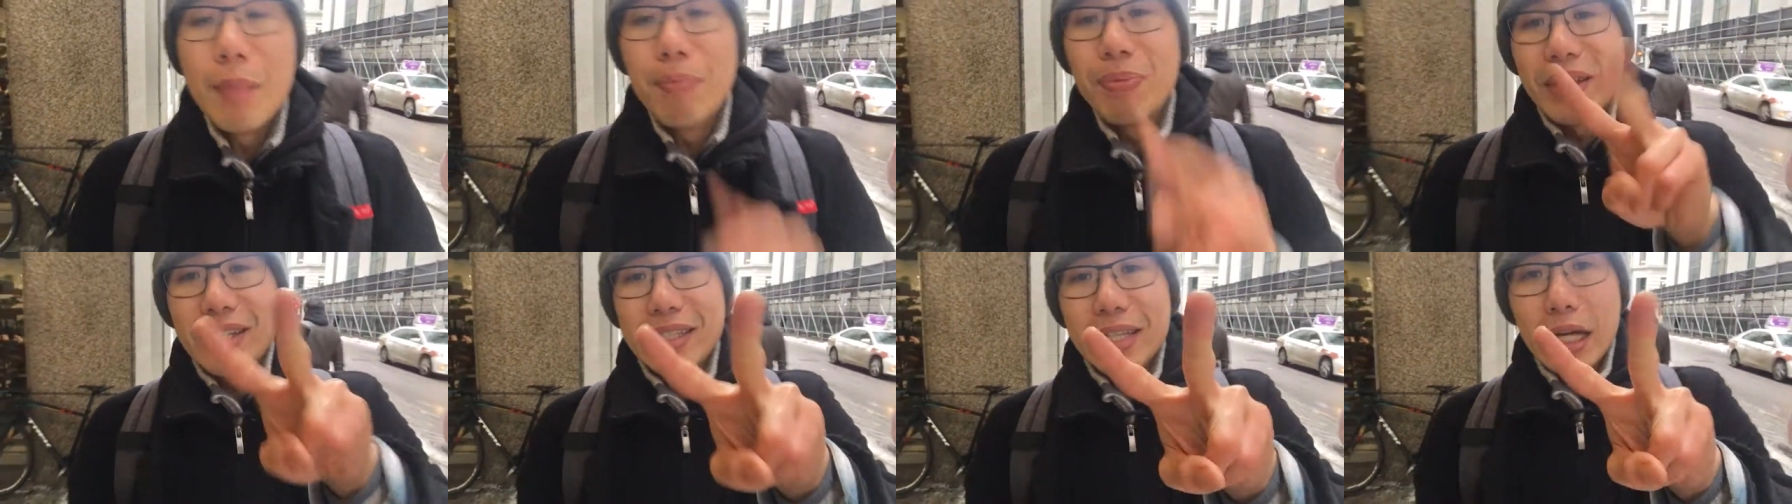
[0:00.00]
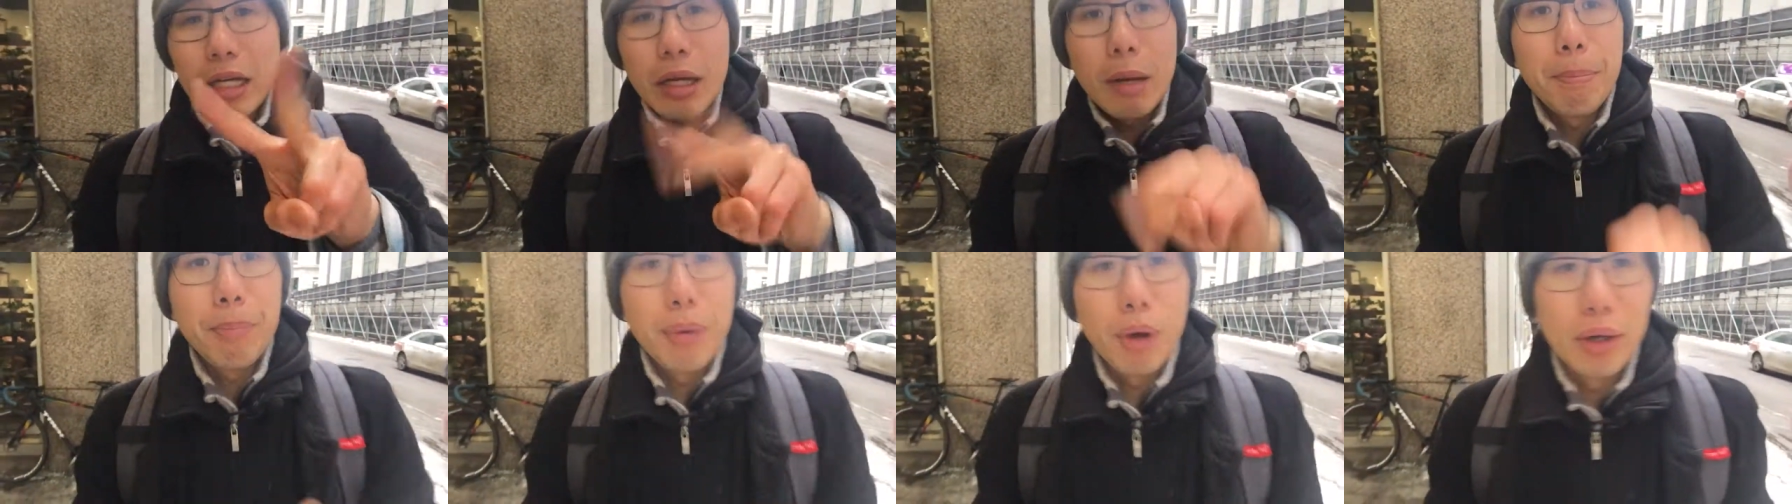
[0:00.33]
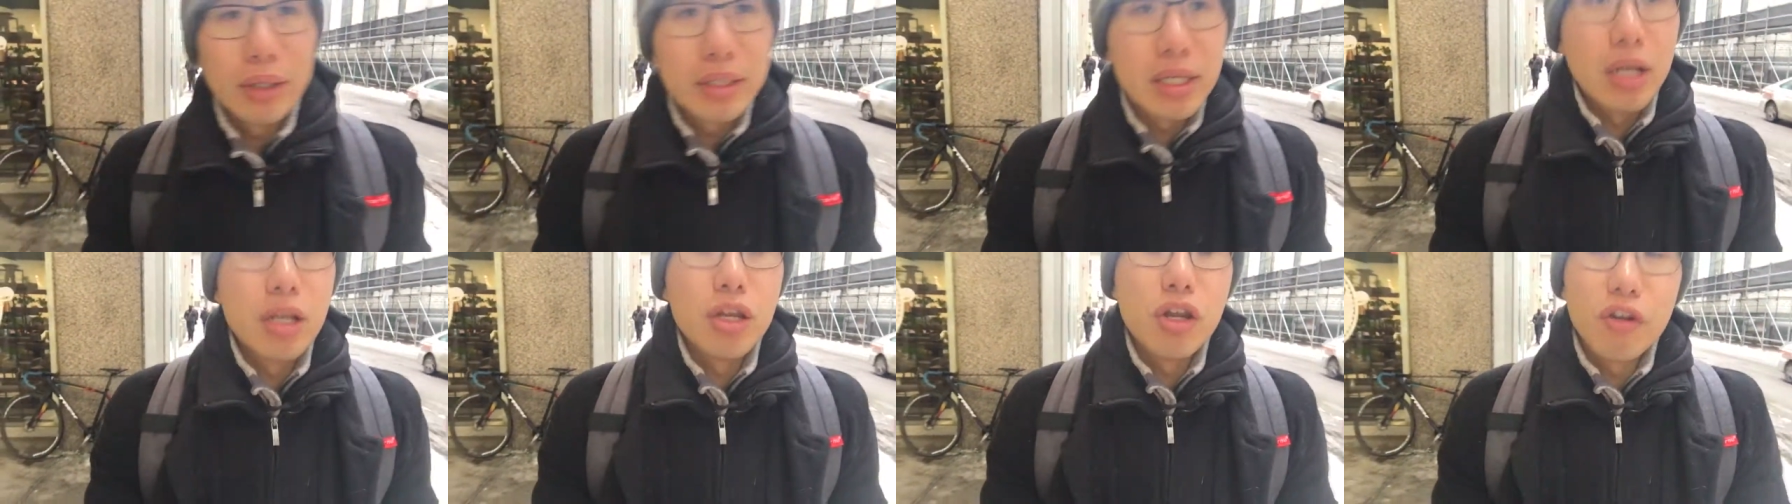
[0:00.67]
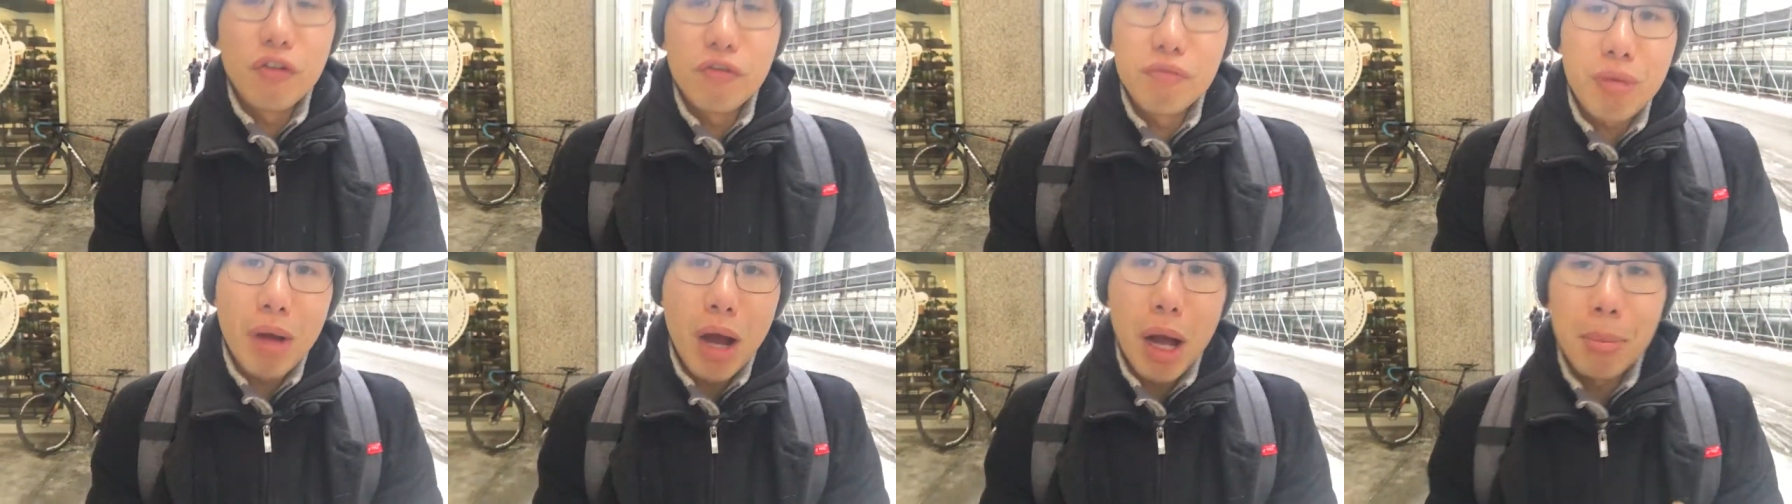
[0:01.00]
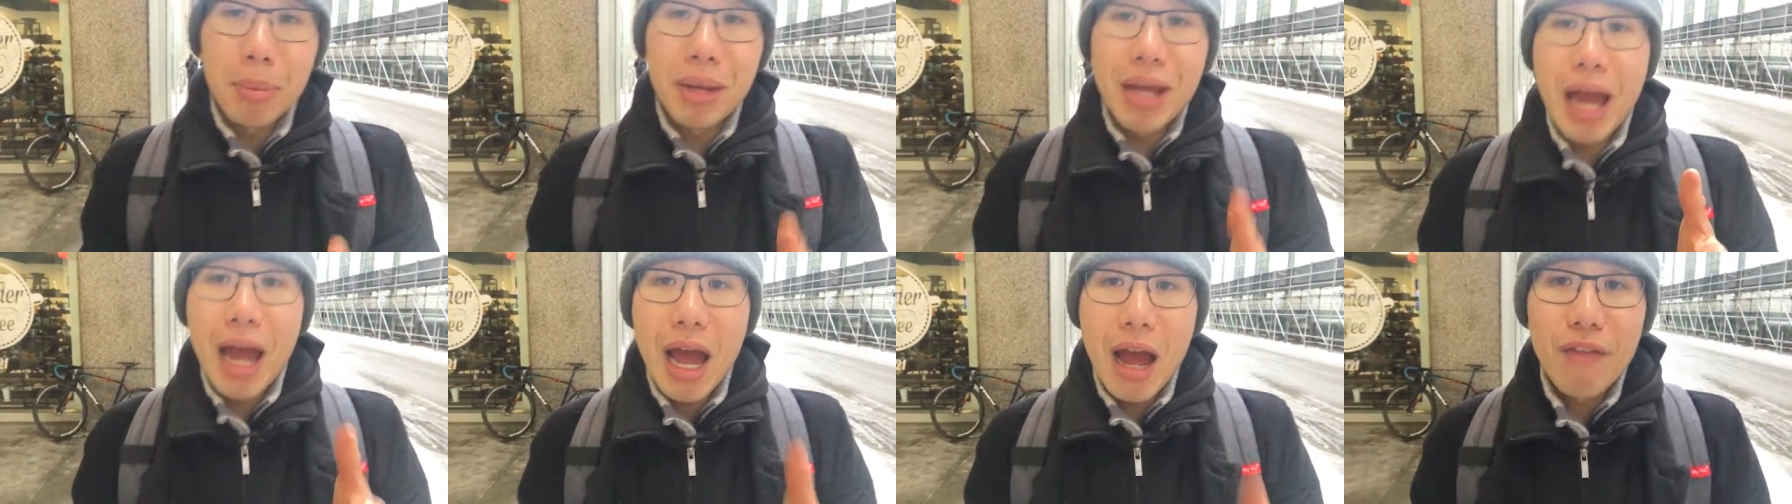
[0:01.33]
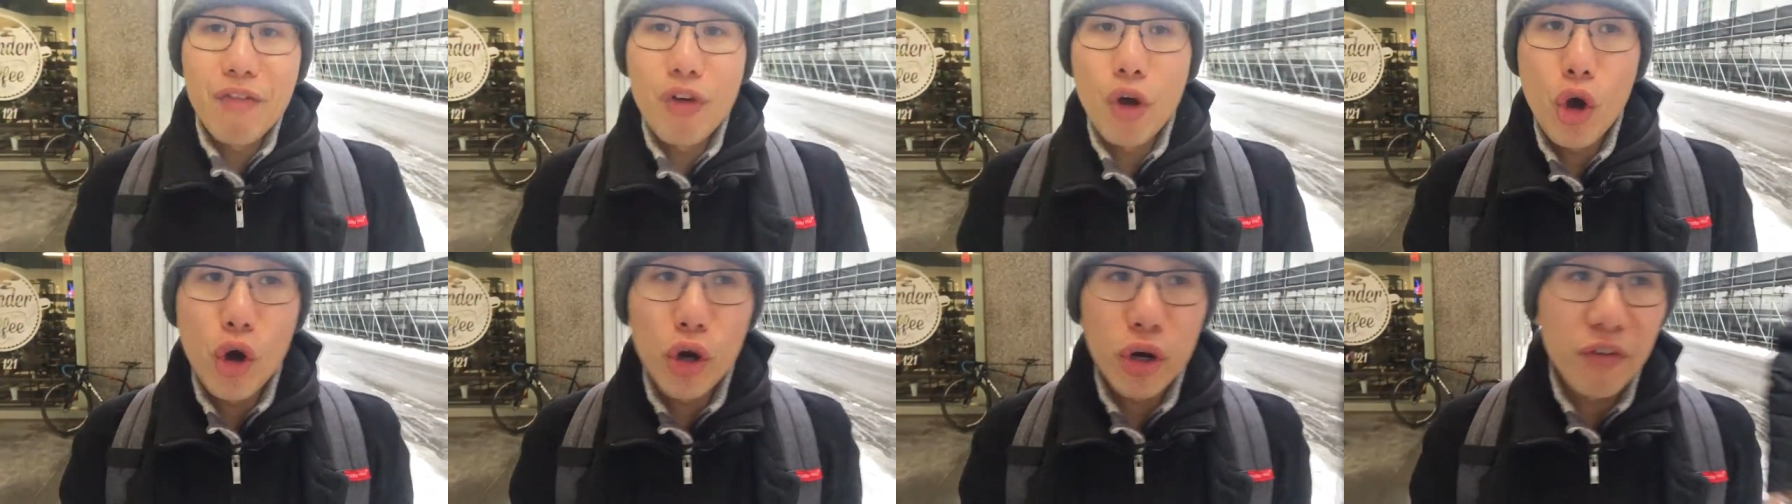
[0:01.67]
The second person, you probably
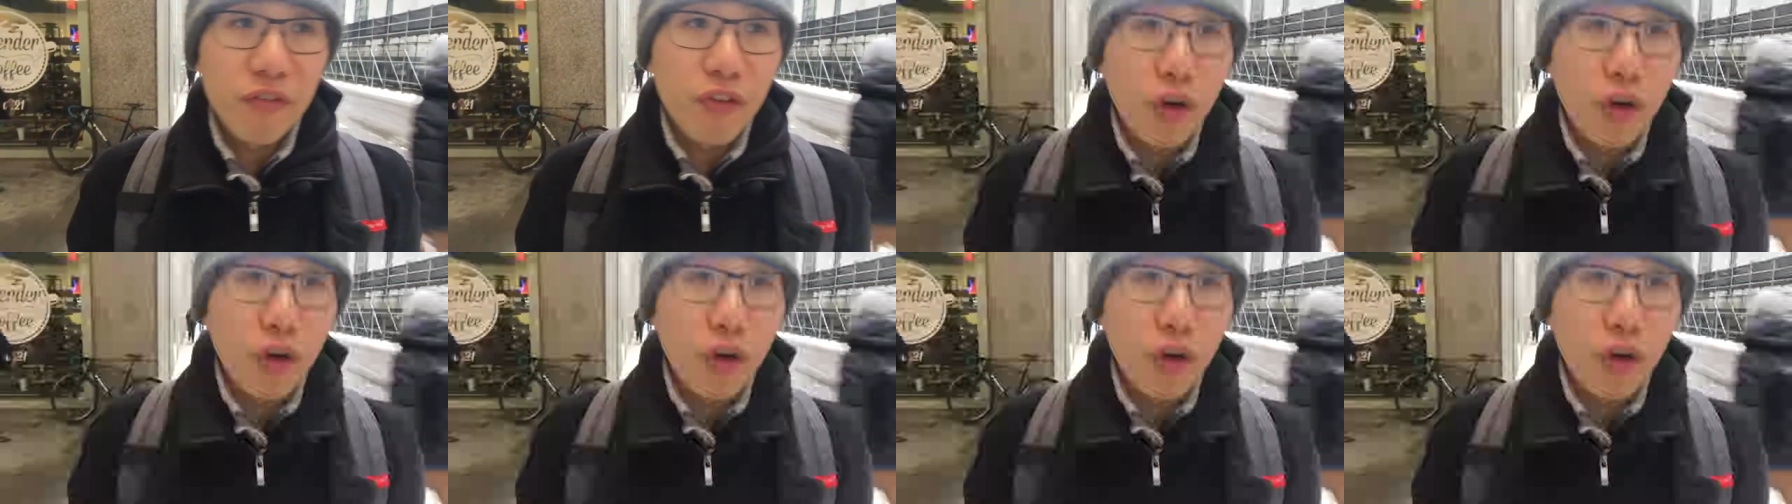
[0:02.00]
have heard